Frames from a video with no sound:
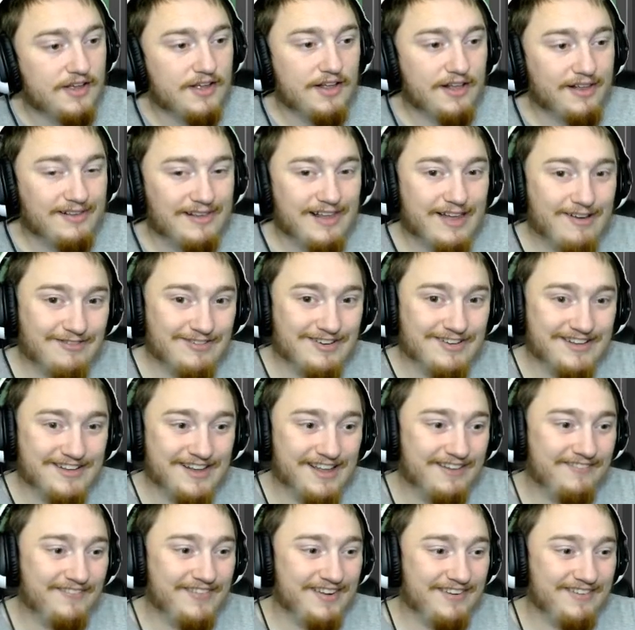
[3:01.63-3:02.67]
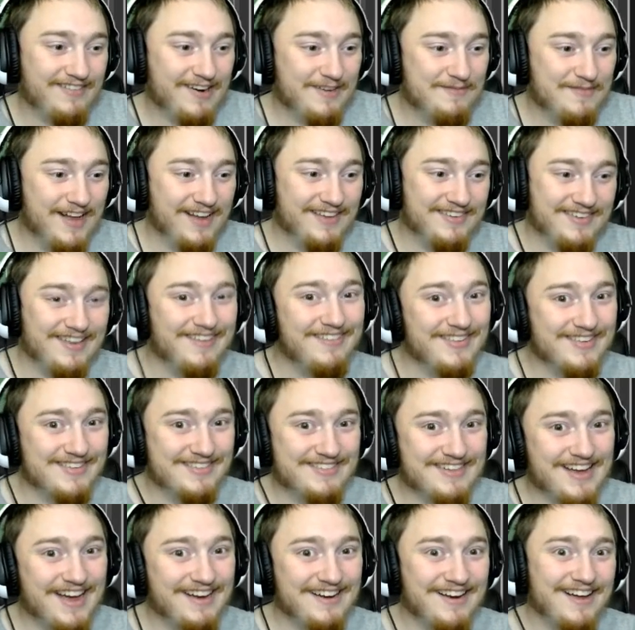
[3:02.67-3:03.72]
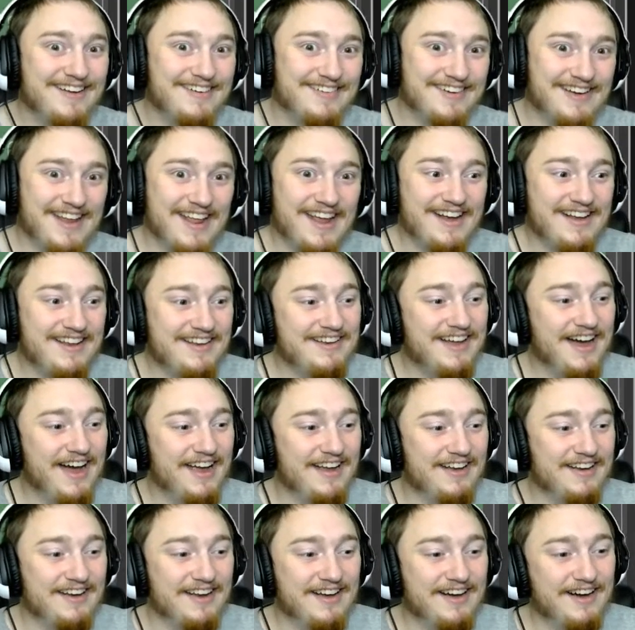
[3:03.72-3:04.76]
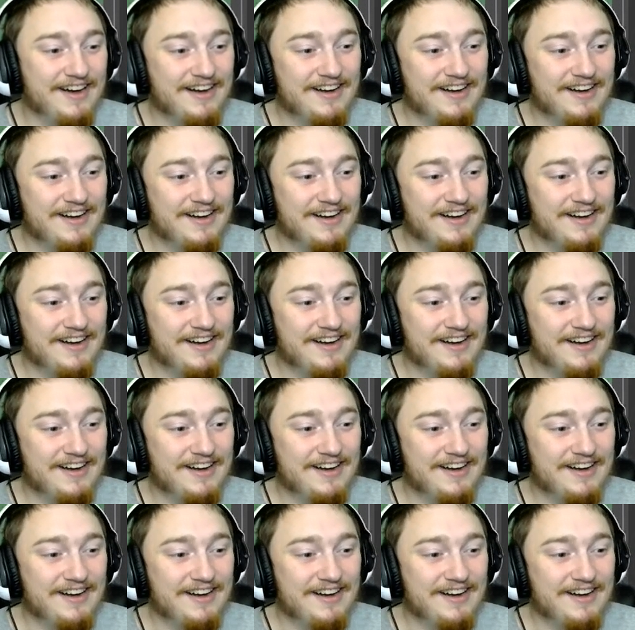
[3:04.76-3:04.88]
Our max level is 989.